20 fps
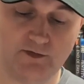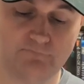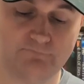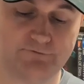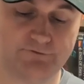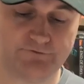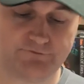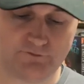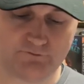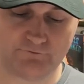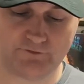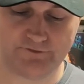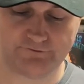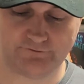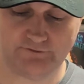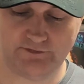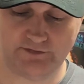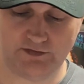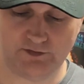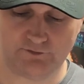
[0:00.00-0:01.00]
For some
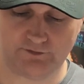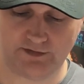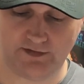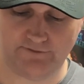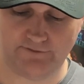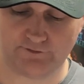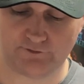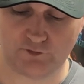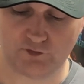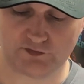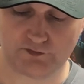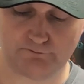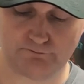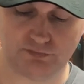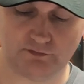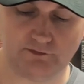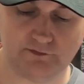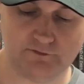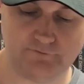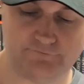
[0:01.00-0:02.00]
reason in the UK they called it
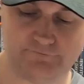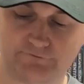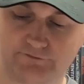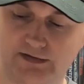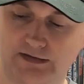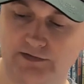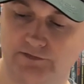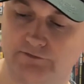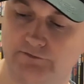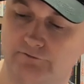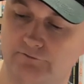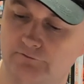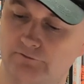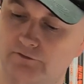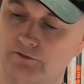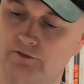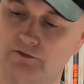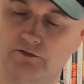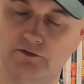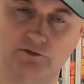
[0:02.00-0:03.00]
Blue Skeleton,
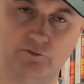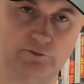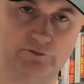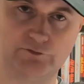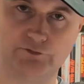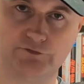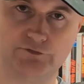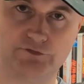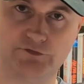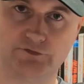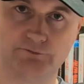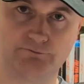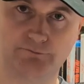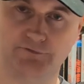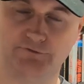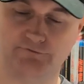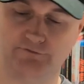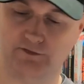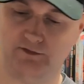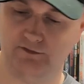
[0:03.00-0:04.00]
which was just
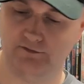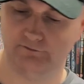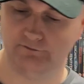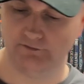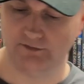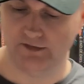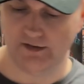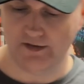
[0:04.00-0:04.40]
bizarre.